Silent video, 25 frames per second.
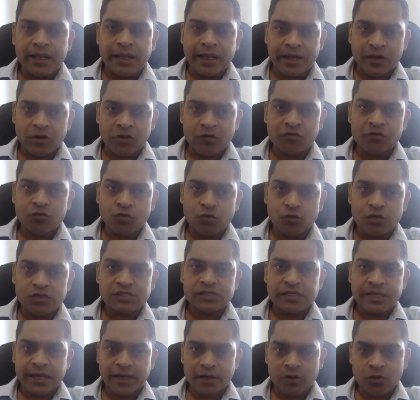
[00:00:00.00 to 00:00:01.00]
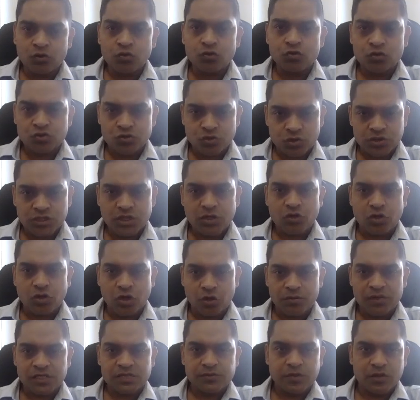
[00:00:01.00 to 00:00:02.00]
kind of tools can do to social
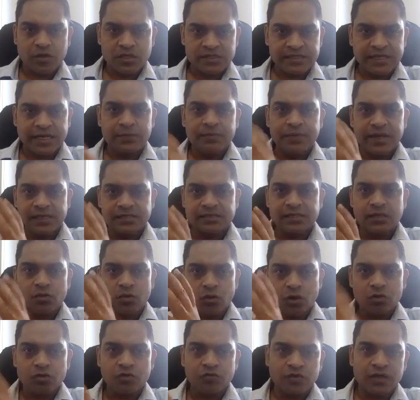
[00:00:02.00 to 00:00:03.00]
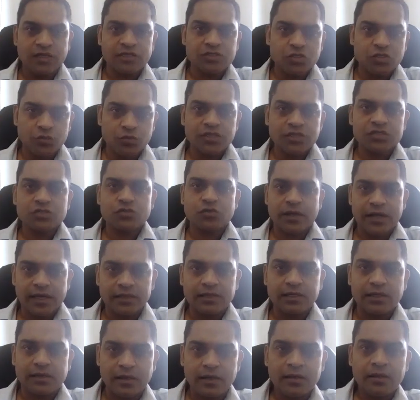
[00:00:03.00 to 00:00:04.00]
commerce, because that brings a lot of consumers
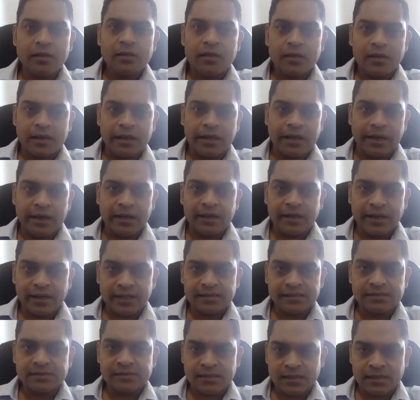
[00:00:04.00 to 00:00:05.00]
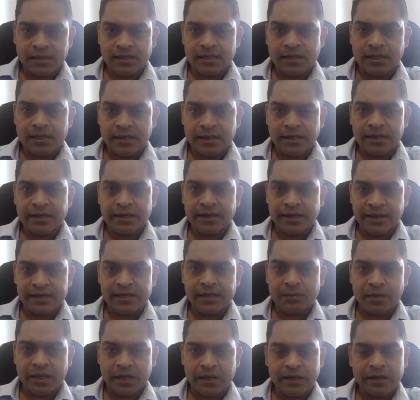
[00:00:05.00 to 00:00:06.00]
together and hence create
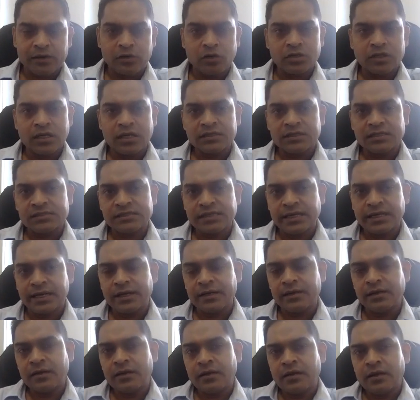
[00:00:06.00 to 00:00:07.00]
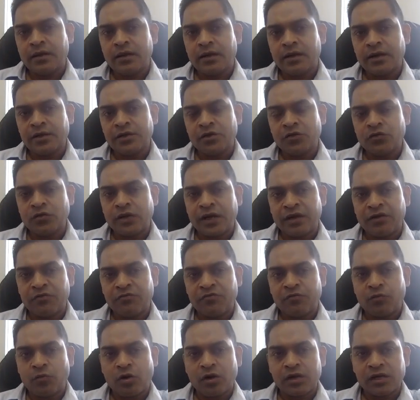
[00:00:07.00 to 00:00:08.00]
demand. And on the other side, you
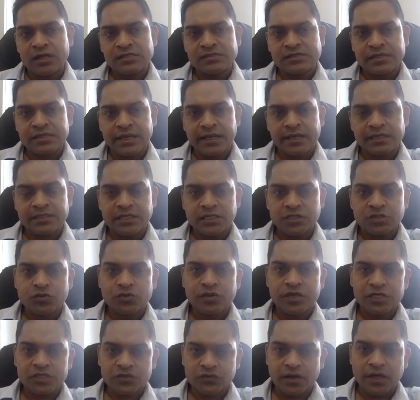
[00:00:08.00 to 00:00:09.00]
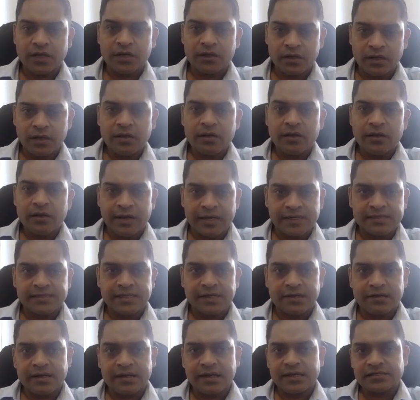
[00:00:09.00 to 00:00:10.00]
have models like Shinshu Nishwan,
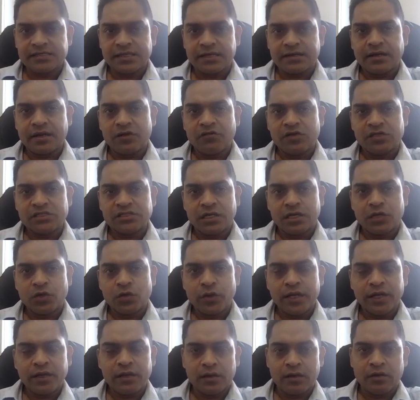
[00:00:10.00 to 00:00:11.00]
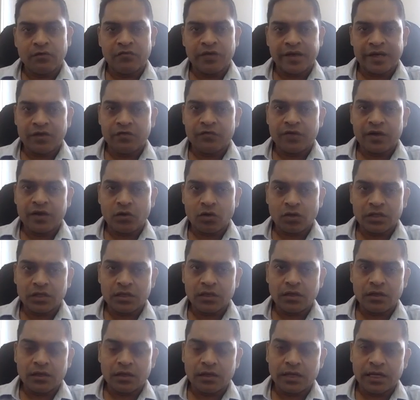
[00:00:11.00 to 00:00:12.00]
etc., which are doing very well on
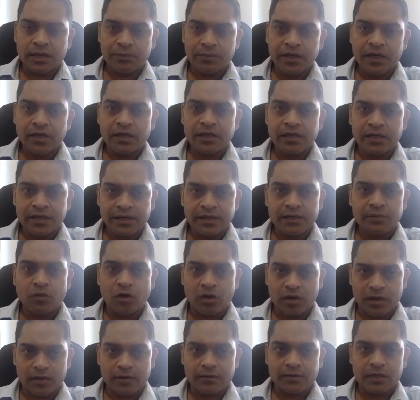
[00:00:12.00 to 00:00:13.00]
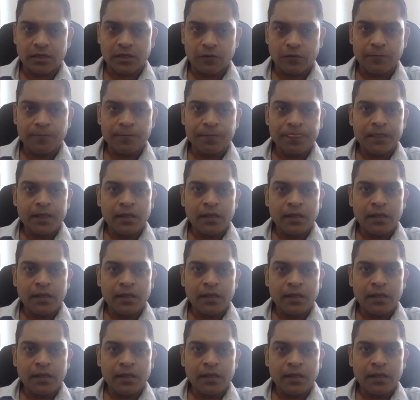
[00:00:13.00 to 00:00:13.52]
the community leader model. Now,